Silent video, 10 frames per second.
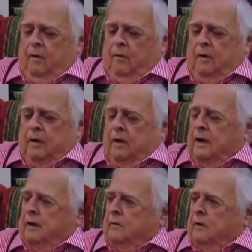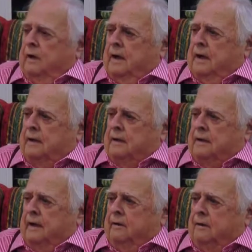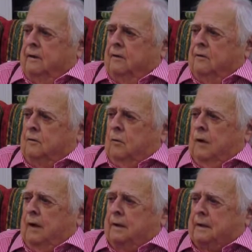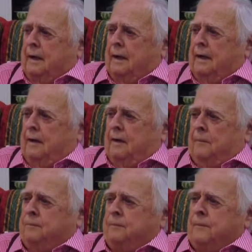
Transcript: one night where I had a tailcoat and white tie on,